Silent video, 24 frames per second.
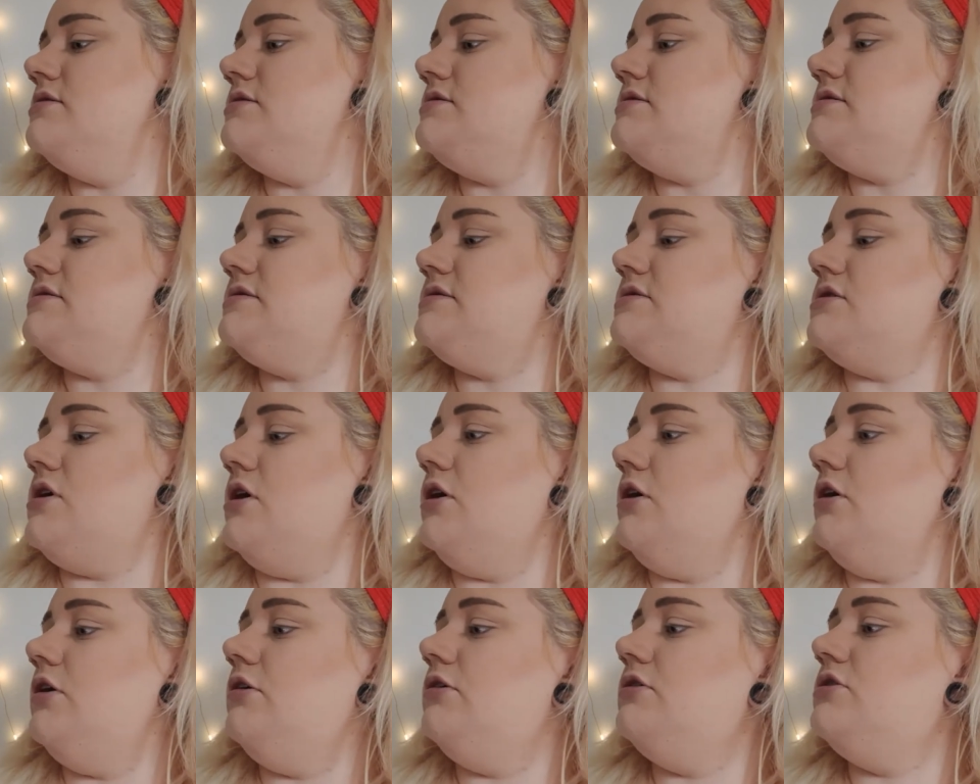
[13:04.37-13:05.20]

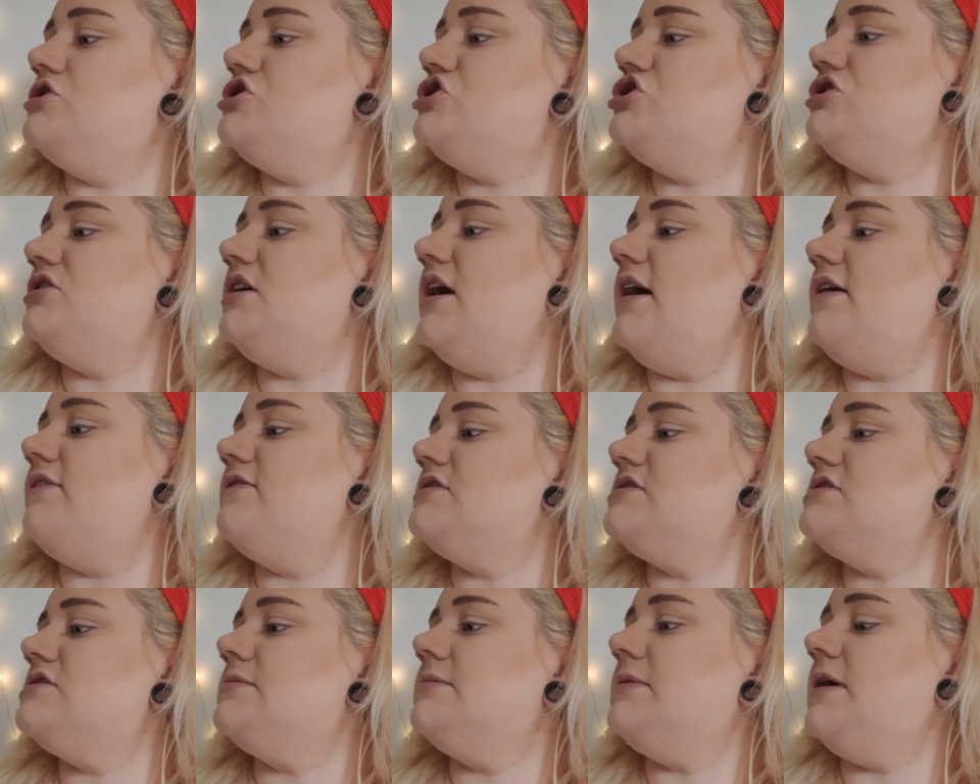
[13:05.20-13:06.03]
So she gave
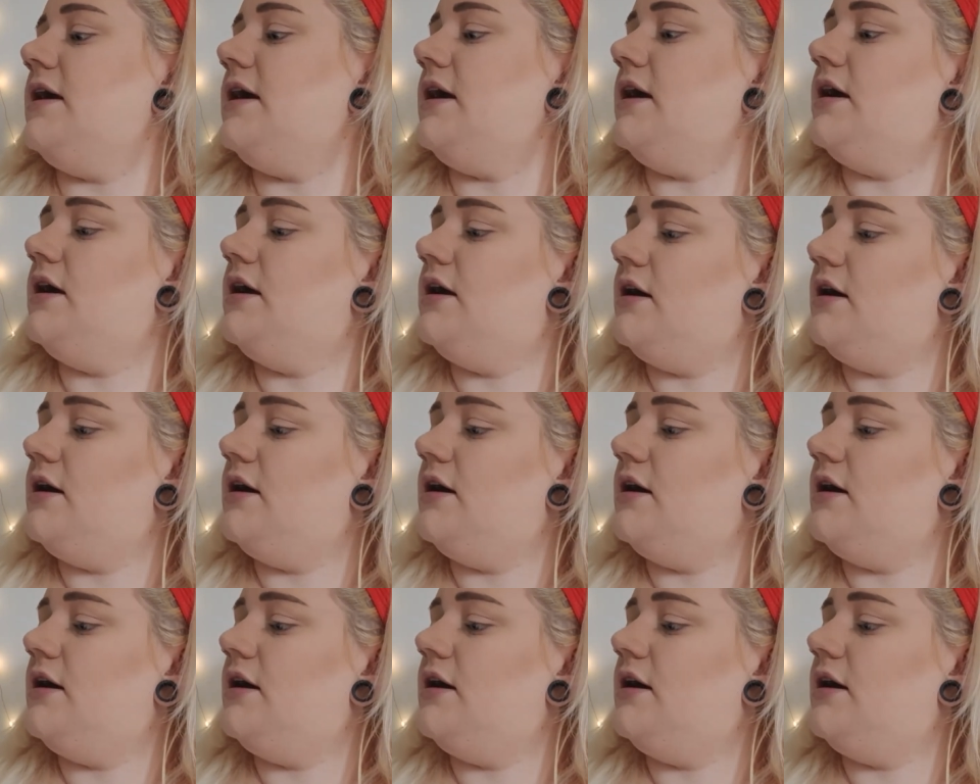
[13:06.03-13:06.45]
it to me.